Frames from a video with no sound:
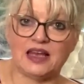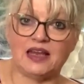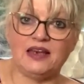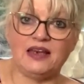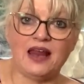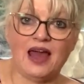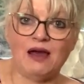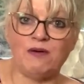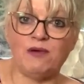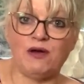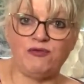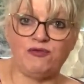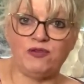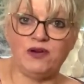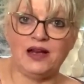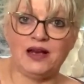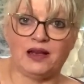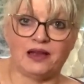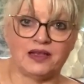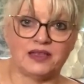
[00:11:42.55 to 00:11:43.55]
And now I've
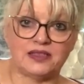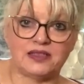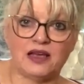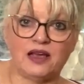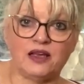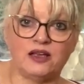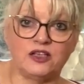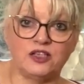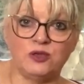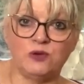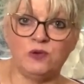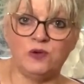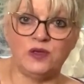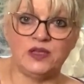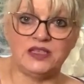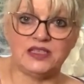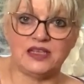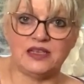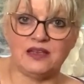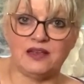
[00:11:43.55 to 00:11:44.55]
realized that I can do all
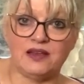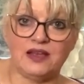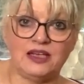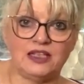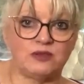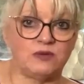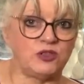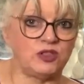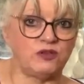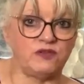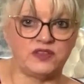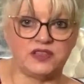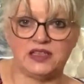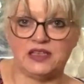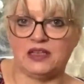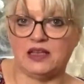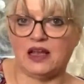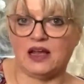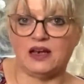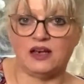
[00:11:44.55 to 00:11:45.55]
these other things, which
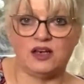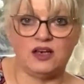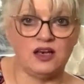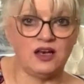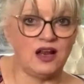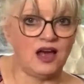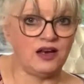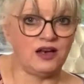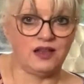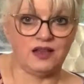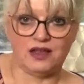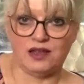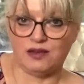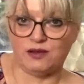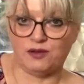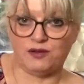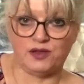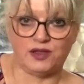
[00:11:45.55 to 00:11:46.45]
obviously none of the